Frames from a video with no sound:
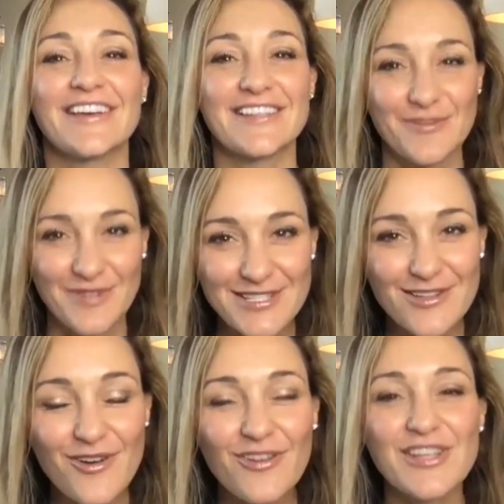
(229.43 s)
into my
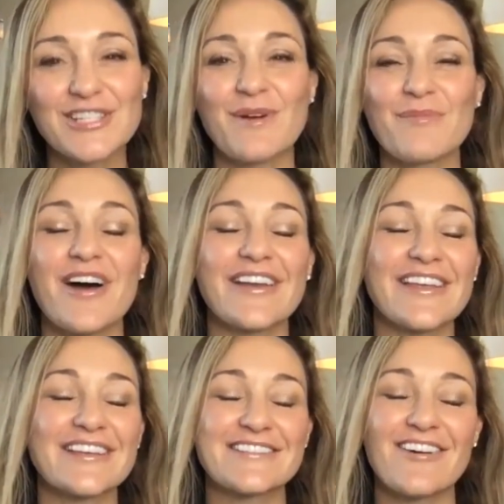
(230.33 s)
soul, into my body,
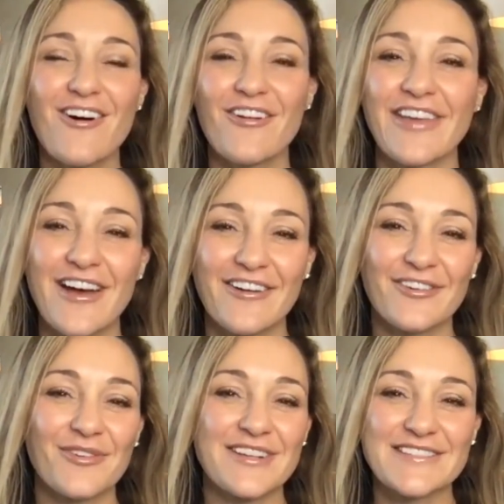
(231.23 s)
into all the
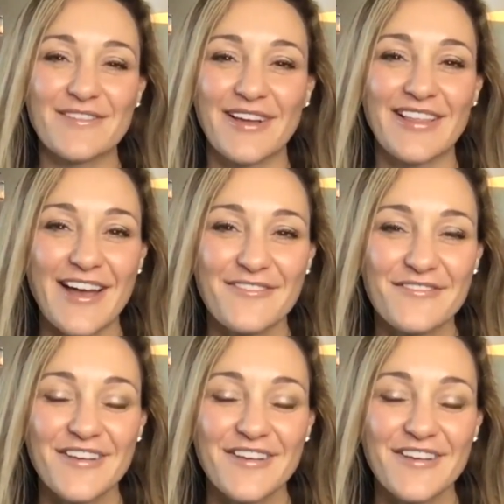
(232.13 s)
outer rings of my life.